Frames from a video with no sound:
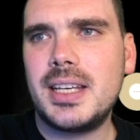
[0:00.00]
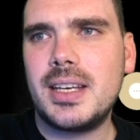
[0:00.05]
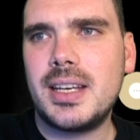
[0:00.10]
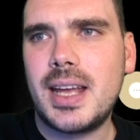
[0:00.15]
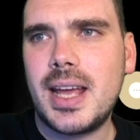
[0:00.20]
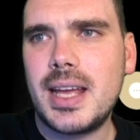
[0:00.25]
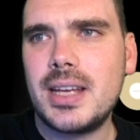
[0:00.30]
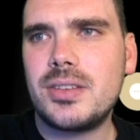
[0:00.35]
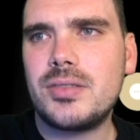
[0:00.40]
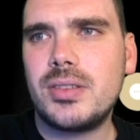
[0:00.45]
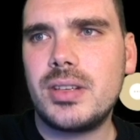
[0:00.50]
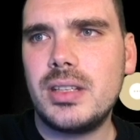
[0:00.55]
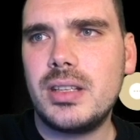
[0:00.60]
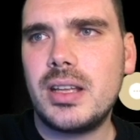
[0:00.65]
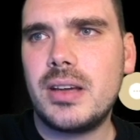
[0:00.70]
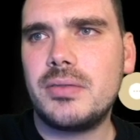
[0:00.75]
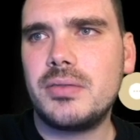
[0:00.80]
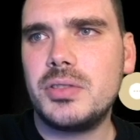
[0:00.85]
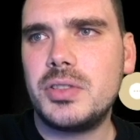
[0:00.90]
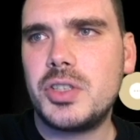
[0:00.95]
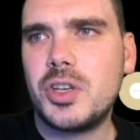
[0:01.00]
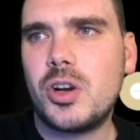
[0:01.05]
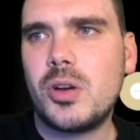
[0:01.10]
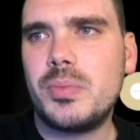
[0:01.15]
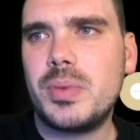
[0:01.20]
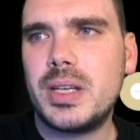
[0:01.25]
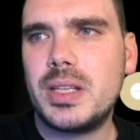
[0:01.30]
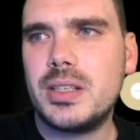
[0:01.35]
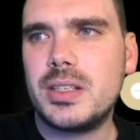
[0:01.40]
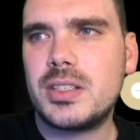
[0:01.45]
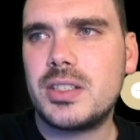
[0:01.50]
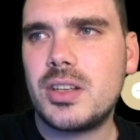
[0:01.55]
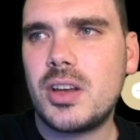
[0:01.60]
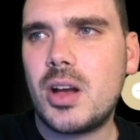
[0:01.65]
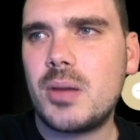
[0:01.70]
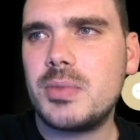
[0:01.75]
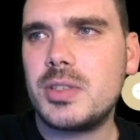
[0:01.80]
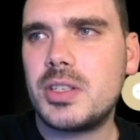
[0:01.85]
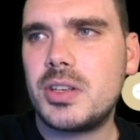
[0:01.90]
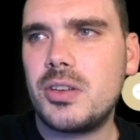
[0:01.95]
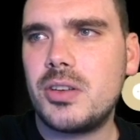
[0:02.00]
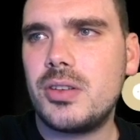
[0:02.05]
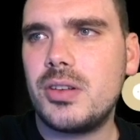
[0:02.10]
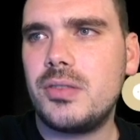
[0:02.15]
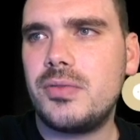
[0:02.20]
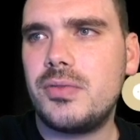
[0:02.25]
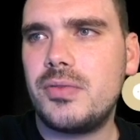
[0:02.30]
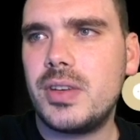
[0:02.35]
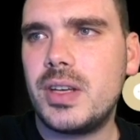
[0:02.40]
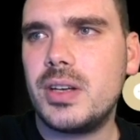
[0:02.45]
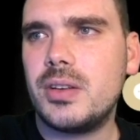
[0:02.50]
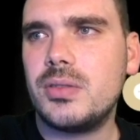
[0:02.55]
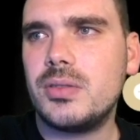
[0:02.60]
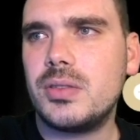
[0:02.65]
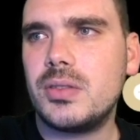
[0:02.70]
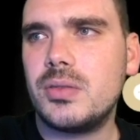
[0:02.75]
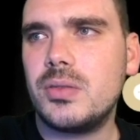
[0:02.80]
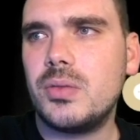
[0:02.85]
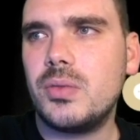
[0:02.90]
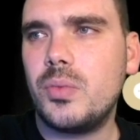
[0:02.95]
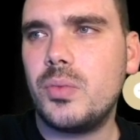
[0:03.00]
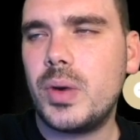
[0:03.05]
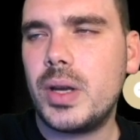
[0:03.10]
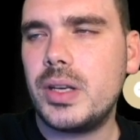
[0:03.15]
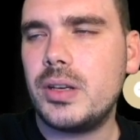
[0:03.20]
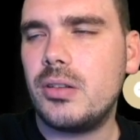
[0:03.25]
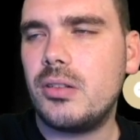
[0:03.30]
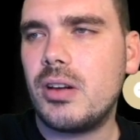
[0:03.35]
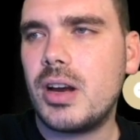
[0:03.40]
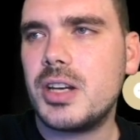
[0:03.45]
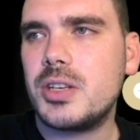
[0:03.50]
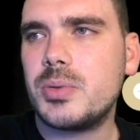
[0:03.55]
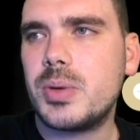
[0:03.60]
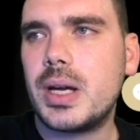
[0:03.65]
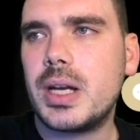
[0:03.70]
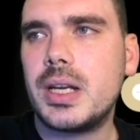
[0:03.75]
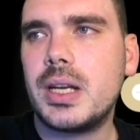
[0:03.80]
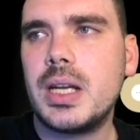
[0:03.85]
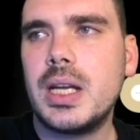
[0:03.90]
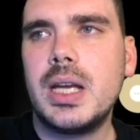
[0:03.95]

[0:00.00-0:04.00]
an entry level job in the cybersecurity field when you graduate.